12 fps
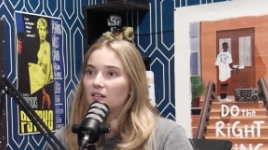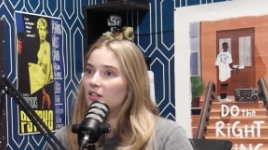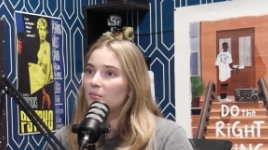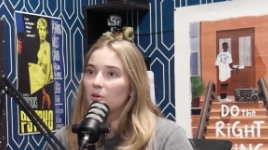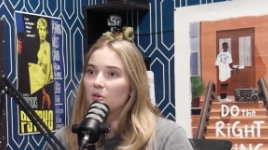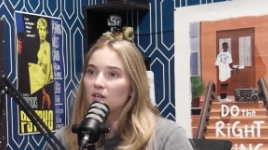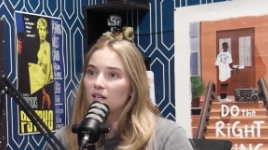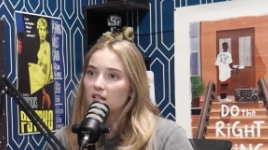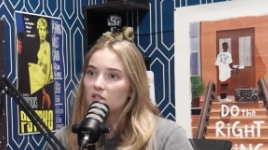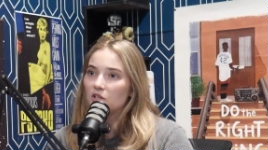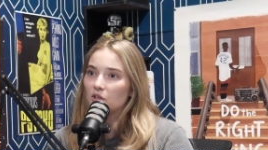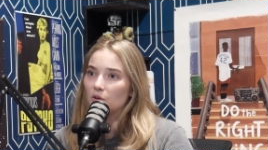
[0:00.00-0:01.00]
community
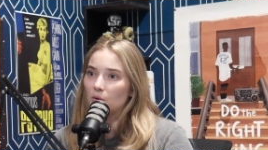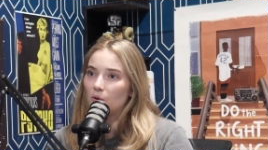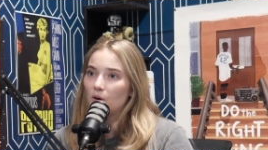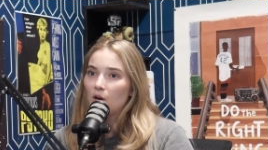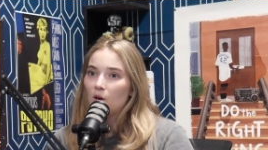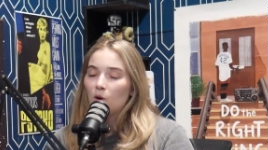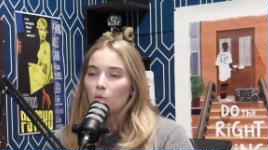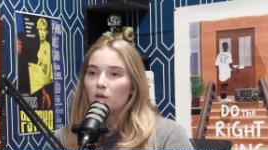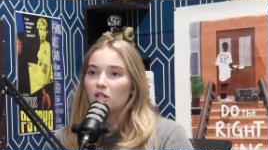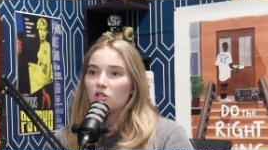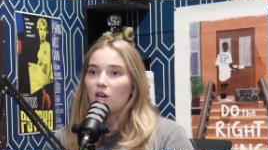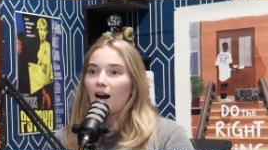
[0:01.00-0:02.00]
too,
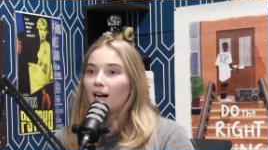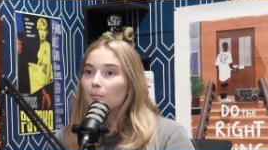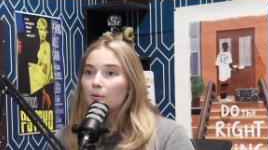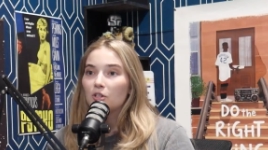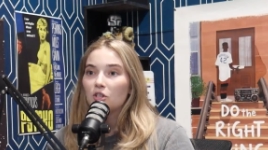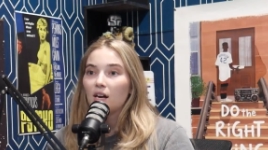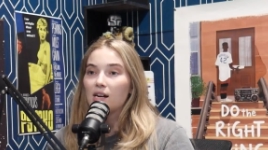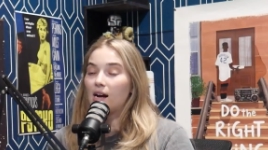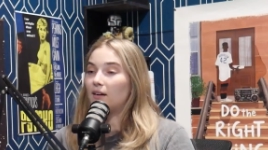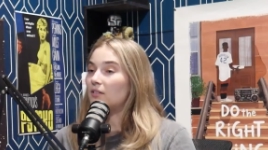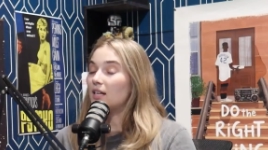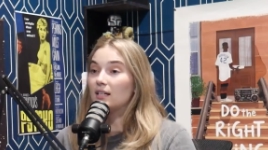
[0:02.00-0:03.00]
which I appreciate.
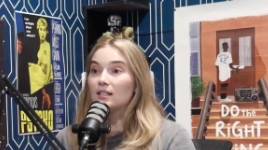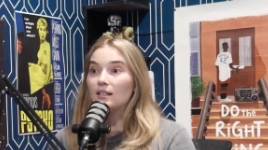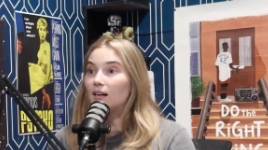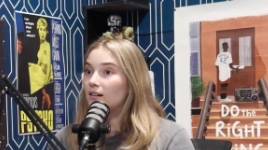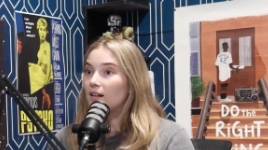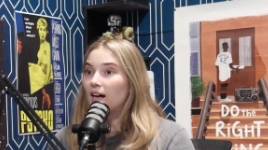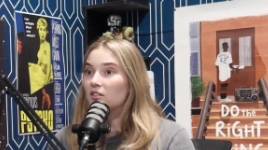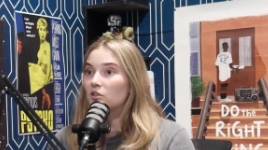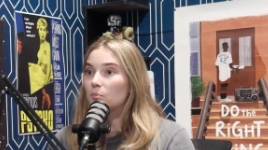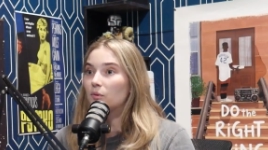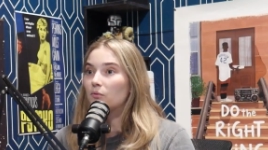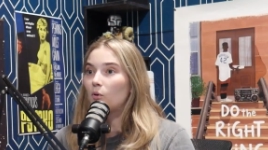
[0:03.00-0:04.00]
I've taken stunt classes
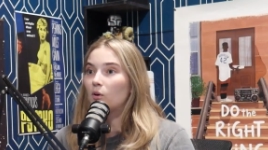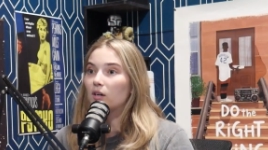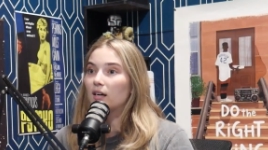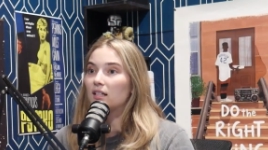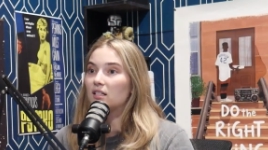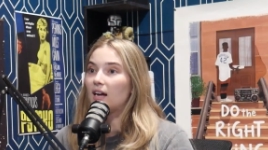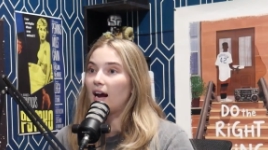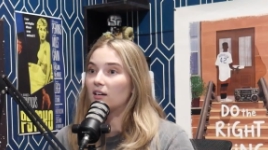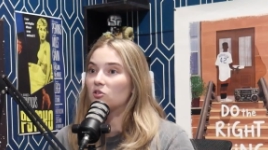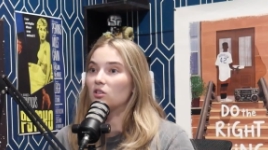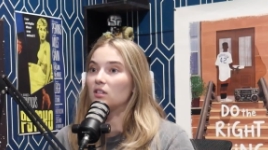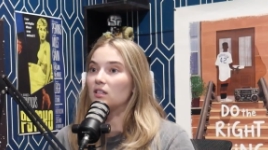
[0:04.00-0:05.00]
before, and to
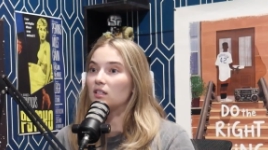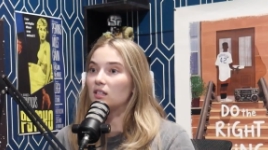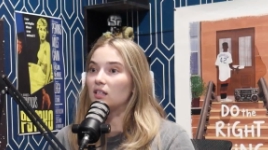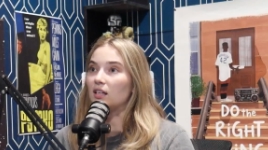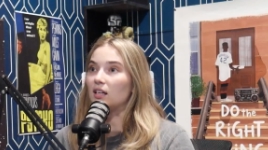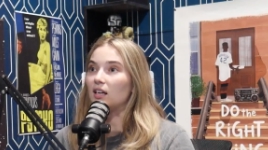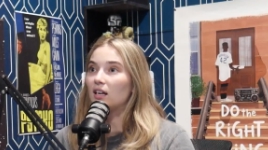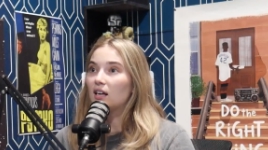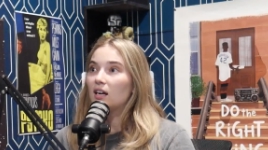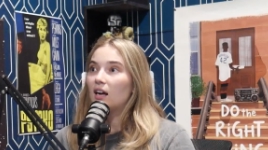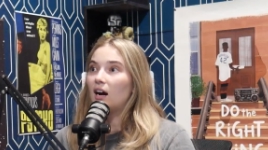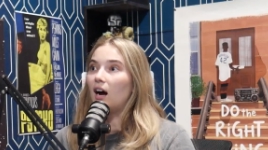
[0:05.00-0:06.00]
actually see
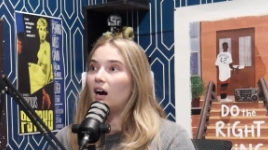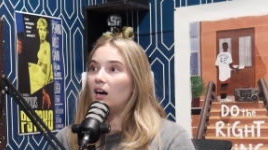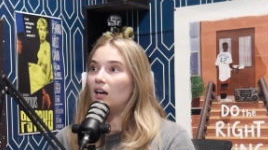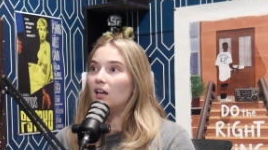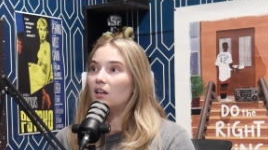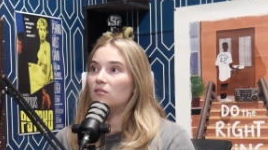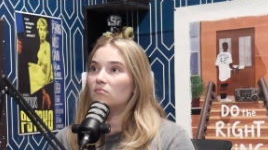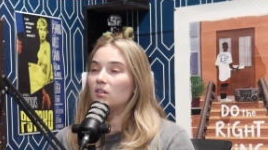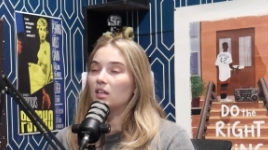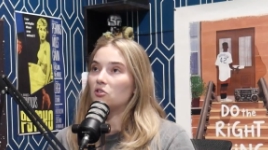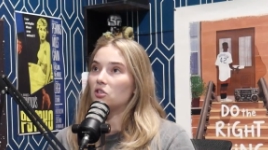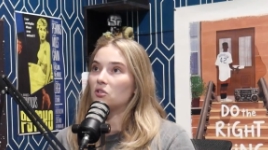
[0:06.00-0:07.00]

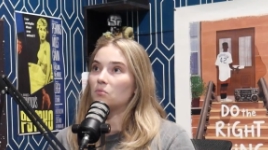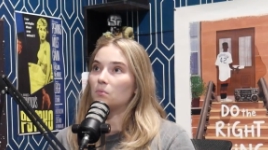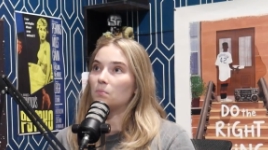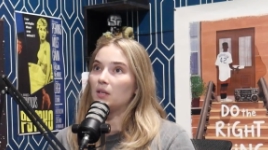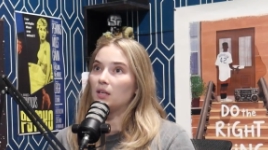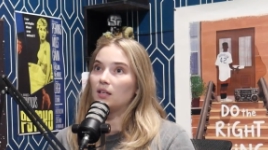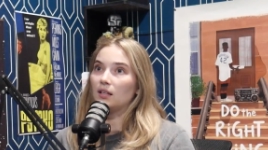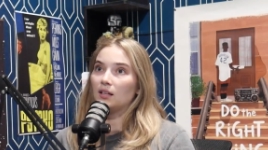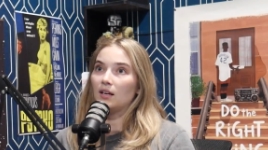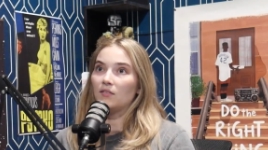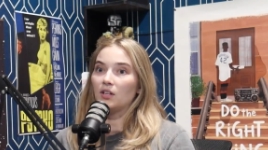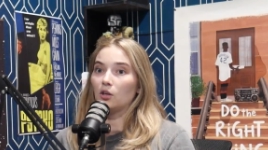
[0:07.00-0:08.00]
it just being
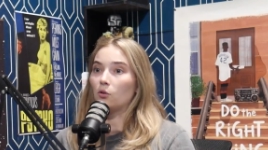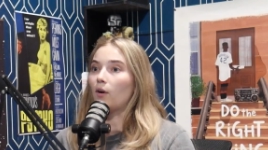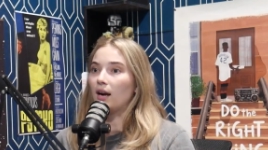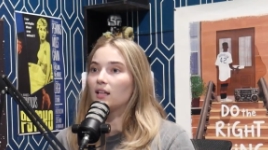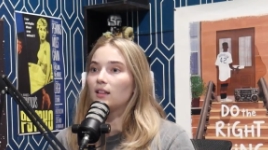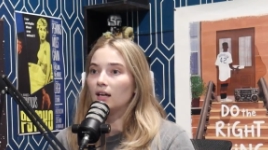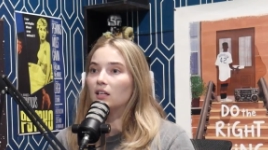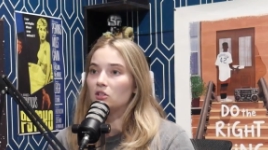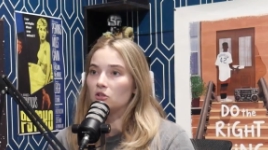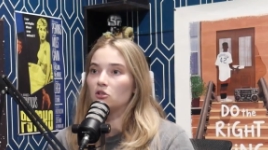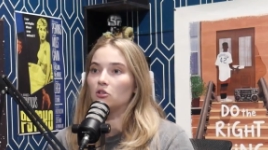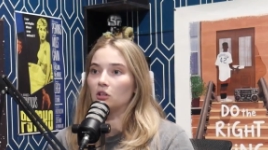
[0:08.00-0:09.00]
given the credit that it
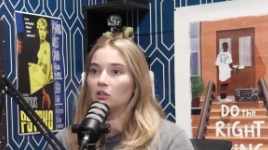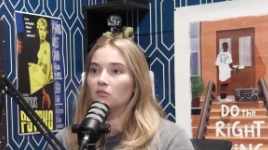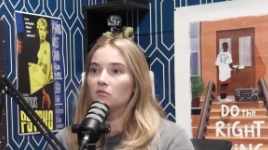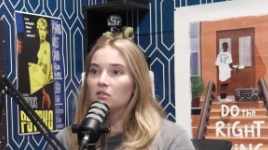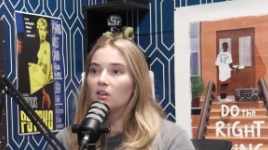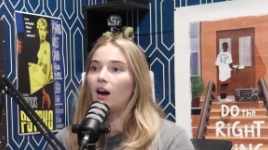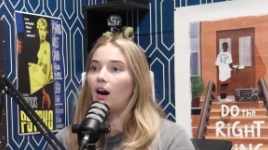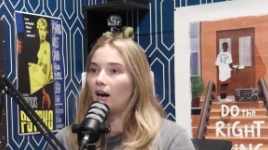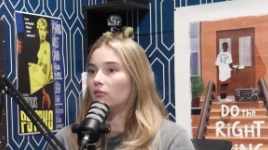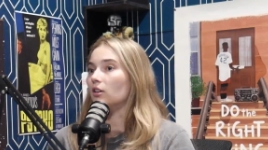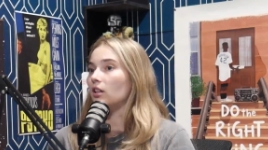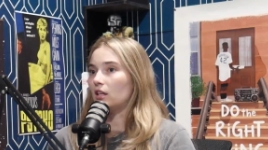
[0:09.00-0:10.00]
deserves, I
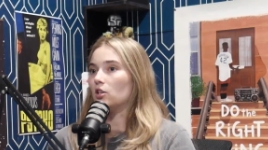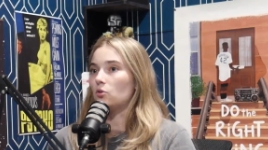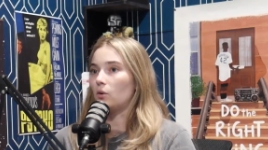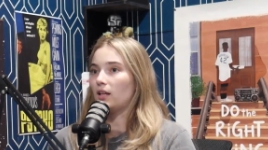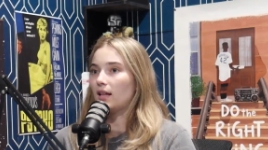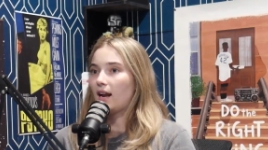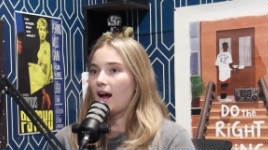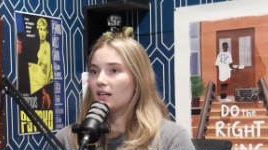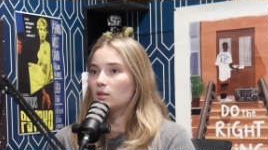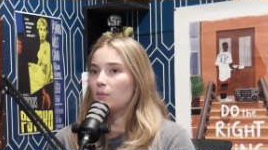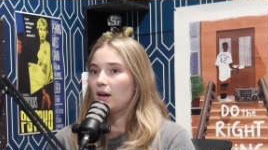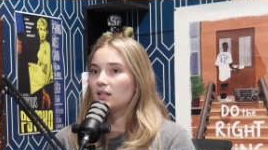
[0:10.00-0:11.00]
really enjoyed that
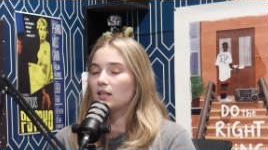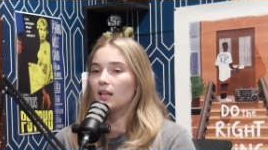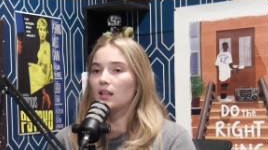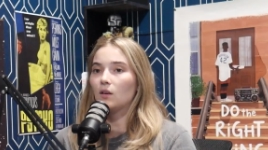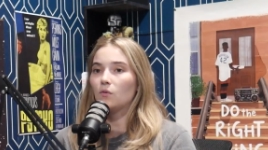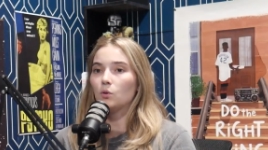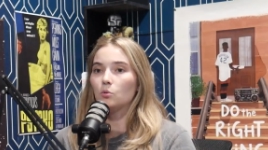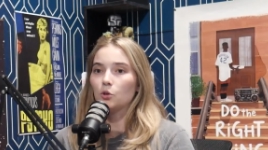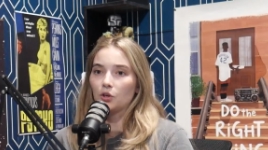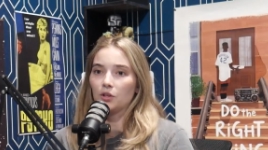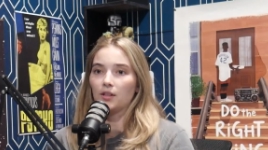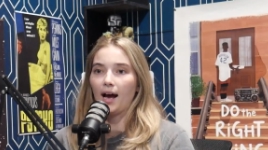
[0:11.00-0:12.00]
aspect. I think if you
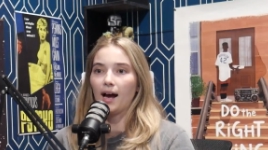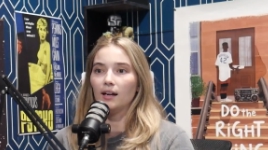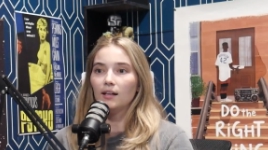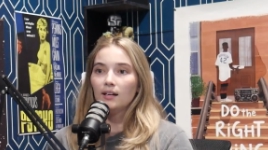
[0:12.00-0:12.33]
took that